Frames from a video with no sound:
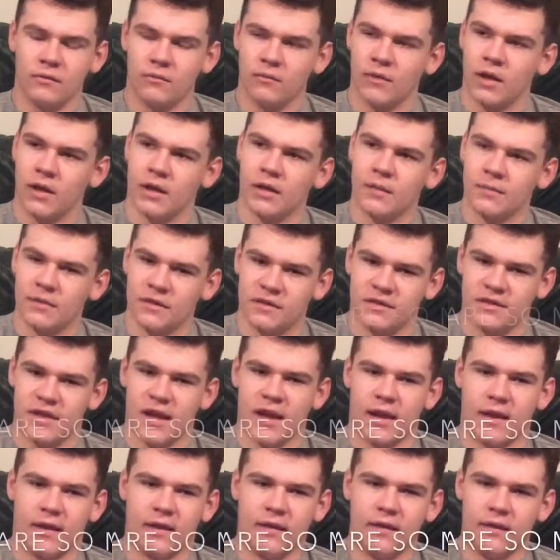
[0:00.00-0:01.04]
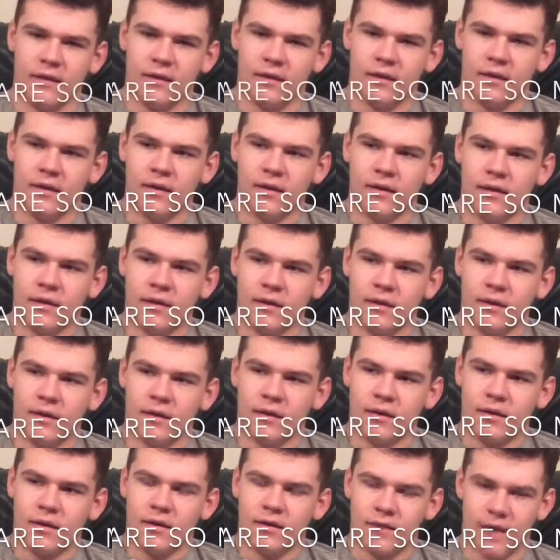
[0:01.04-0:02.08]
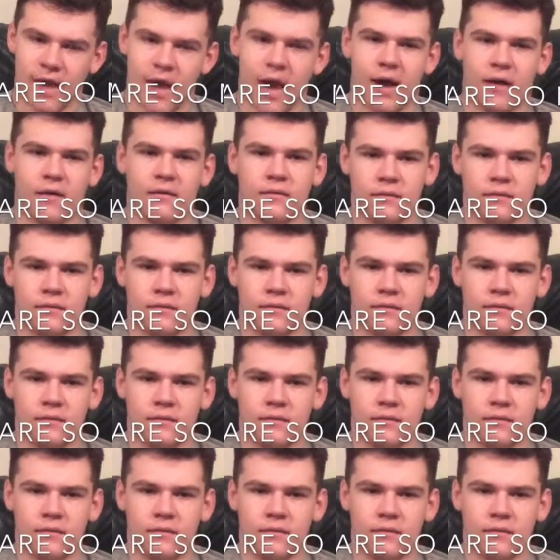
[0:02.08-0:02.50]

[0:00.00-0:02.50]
wait, let me think. Yeah.